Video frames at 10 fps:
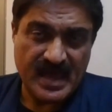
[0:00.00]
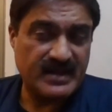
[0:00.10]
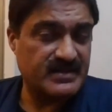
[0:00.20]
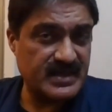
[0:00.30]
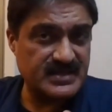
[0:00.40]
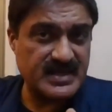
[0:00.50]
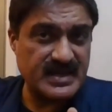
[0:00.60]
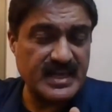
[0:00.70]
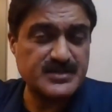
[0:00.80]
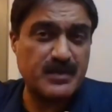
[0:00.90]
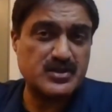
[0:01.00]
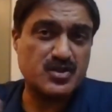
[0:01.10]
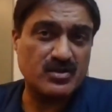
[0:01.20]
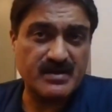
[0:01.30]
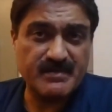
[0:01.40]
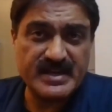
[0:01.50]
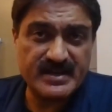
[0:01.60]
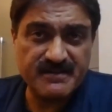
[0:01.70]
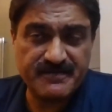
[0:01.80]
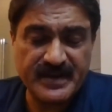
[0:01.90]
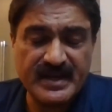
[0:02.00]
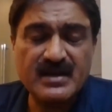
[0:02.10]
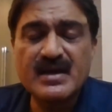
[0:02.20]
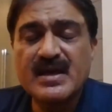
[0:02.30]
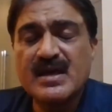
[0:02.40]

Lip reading: And there's a less pressure on the medical field.